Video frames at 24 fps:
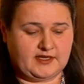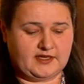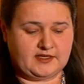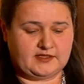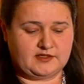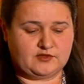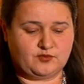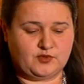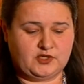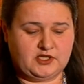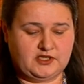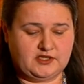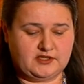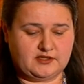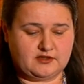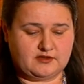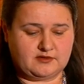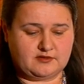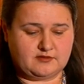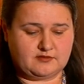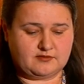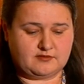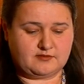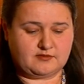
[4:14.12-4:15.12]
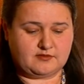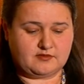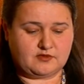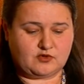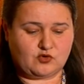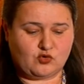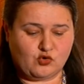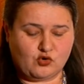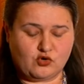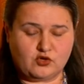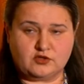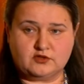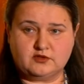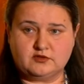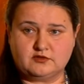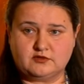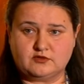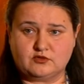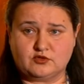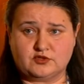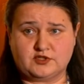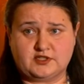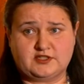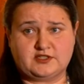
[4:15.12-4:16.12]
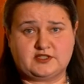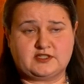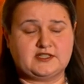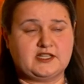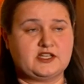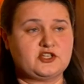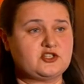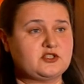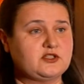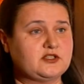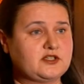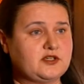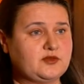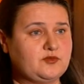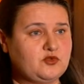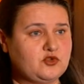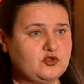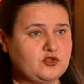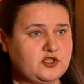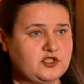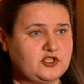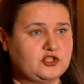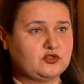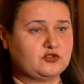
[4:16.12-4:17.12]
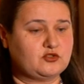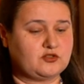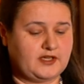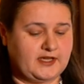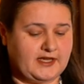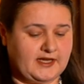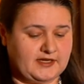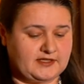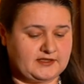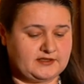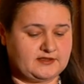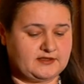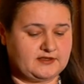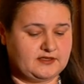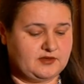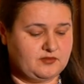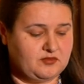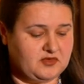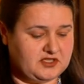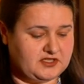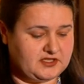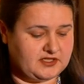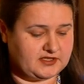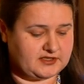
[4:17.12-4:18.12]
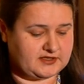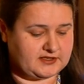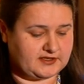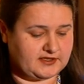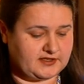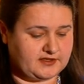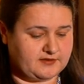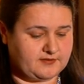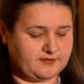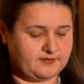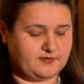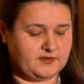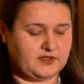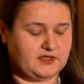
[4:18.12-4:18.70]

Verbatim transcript: And we call on international community to act immediately.